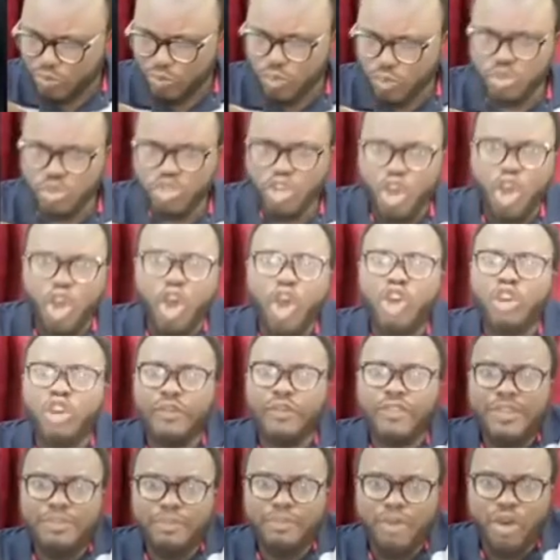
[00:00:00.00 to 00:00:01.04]
with all
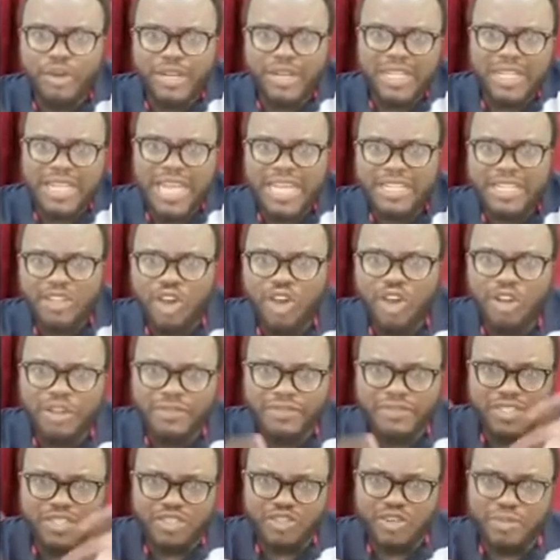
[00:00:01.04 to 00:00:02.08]
of the money that all of
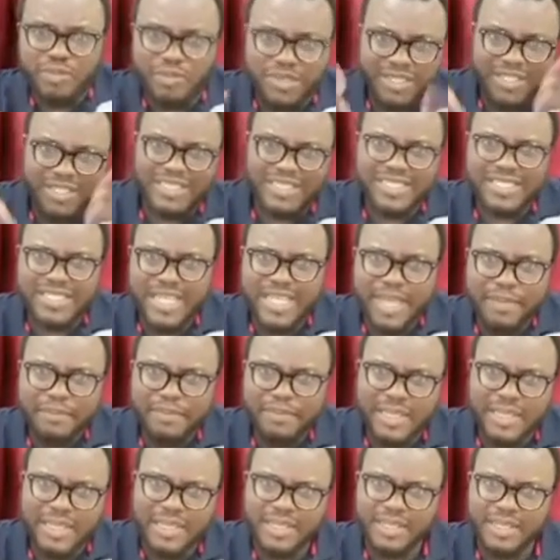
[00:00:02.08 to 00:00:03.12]
these communities are
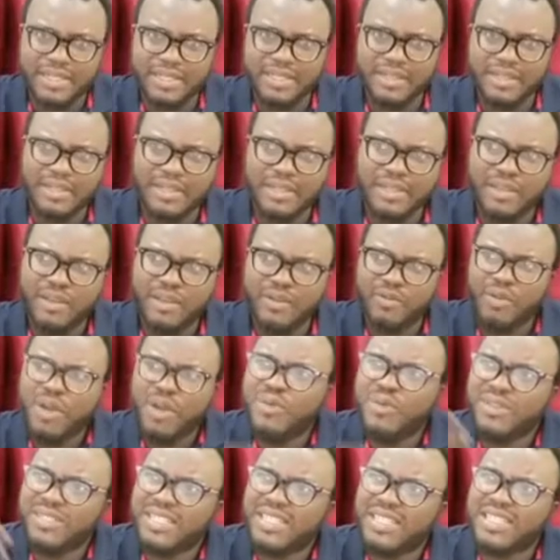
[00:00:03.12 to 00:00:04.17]
making, when
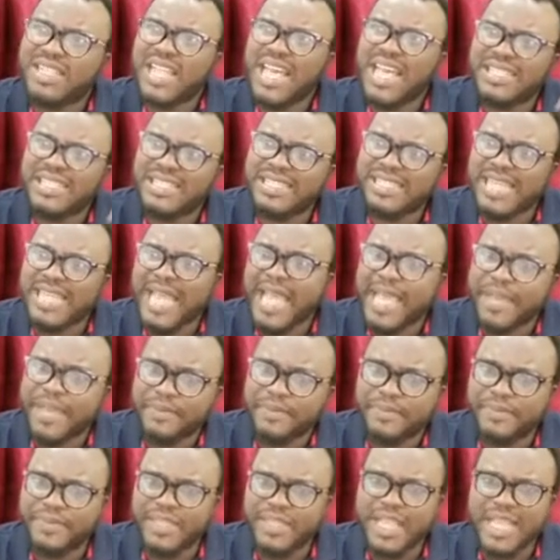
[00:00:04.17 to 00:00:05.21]
was the last time
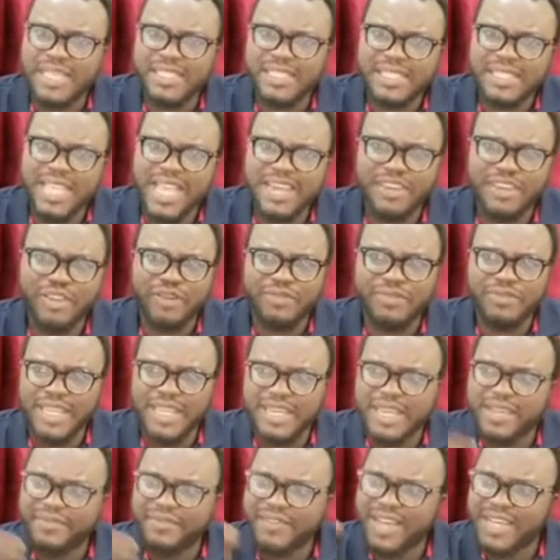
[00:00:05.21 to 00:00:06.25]
that any of them
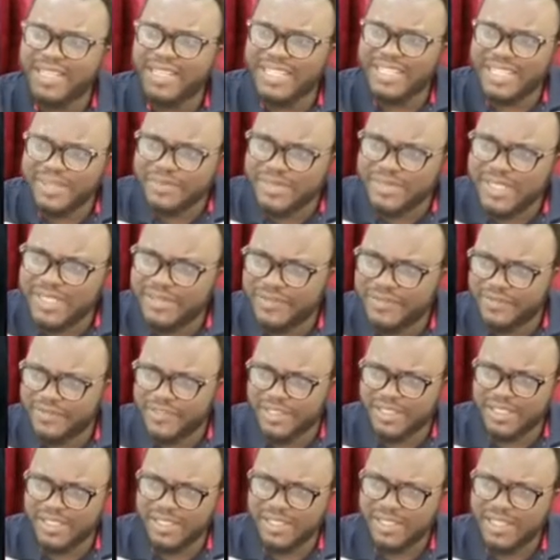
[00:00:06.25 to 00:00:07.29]
ever deemed it
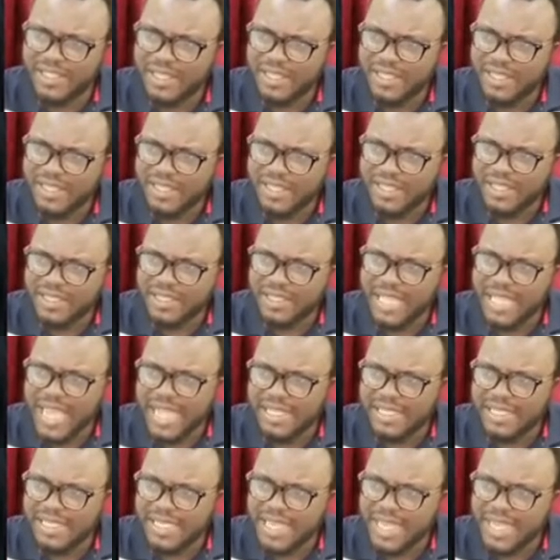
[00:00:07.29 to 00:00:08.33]
fit
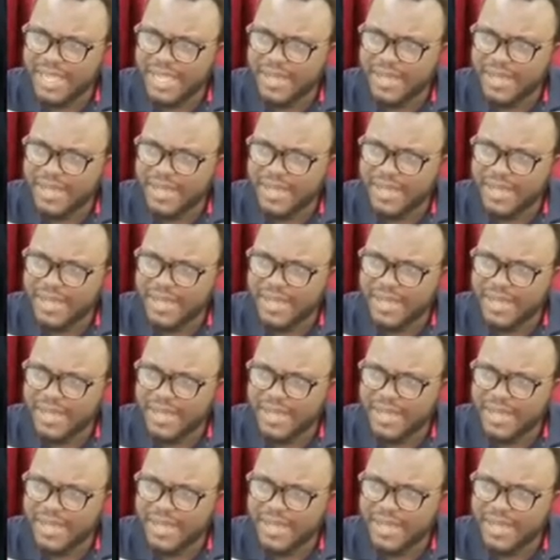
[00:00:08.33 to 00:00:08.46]
that